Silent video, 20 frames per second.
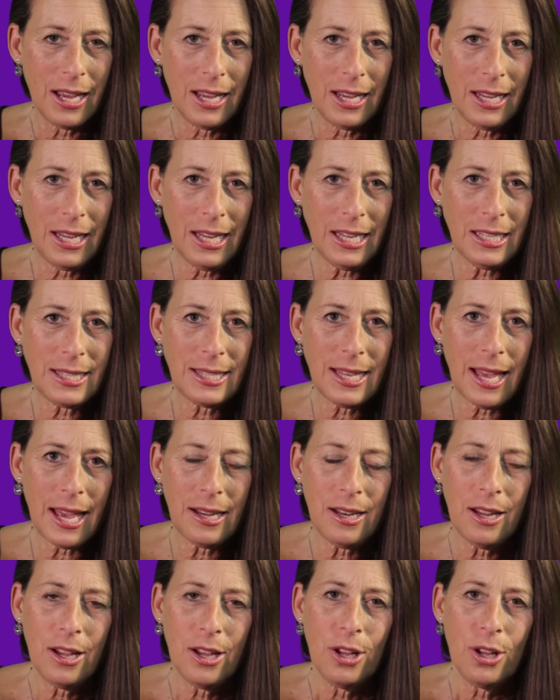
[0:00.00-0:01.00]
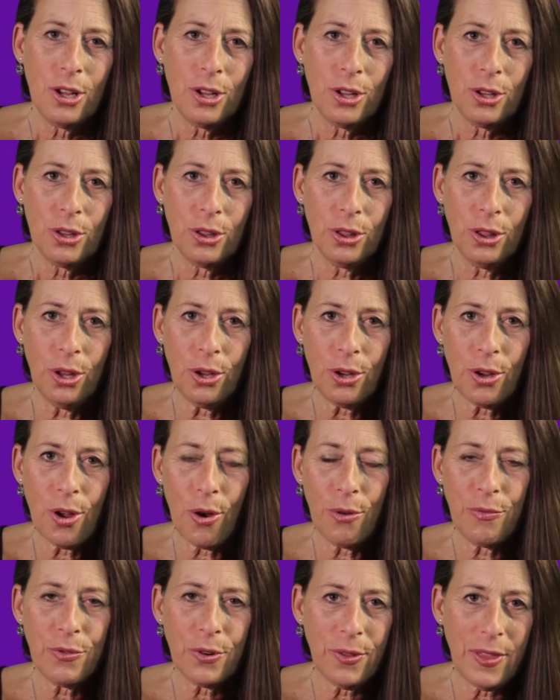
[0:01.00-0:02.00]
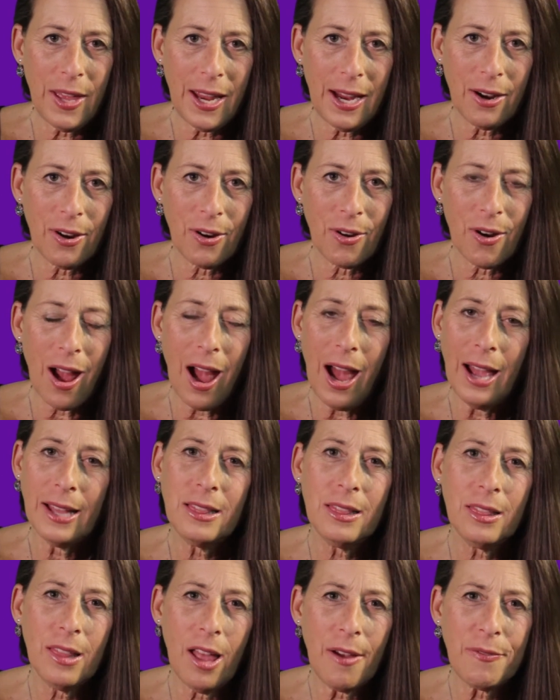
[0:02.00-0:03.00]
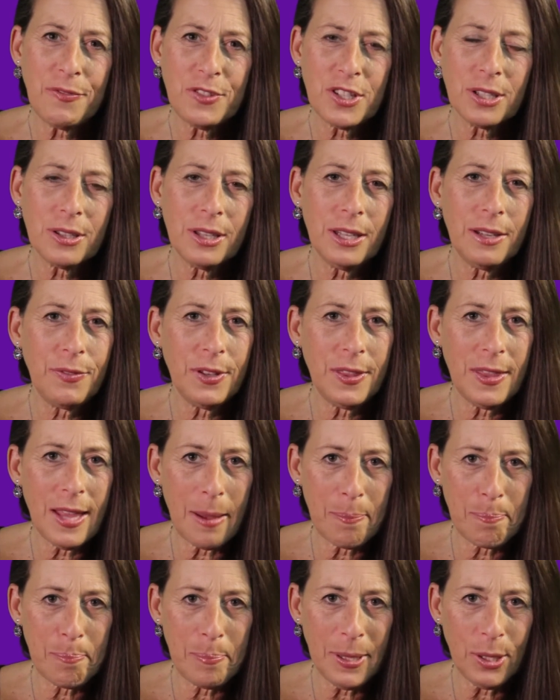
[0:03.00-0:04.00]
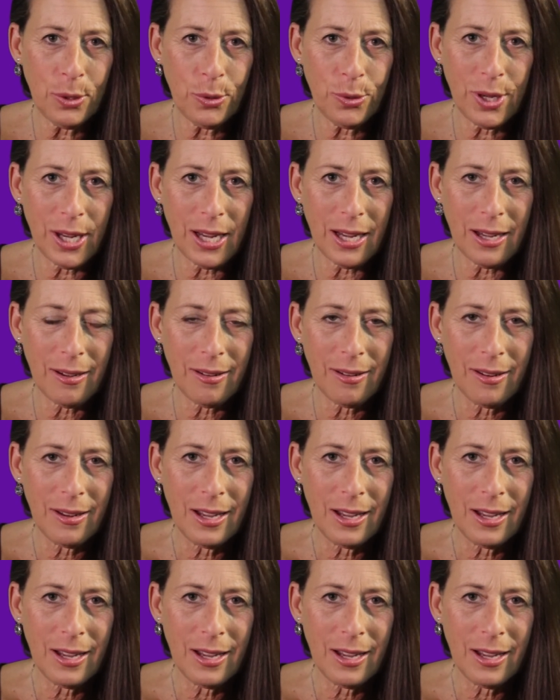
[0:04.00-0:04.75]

He said, "Look over there. I'd love to live in that building,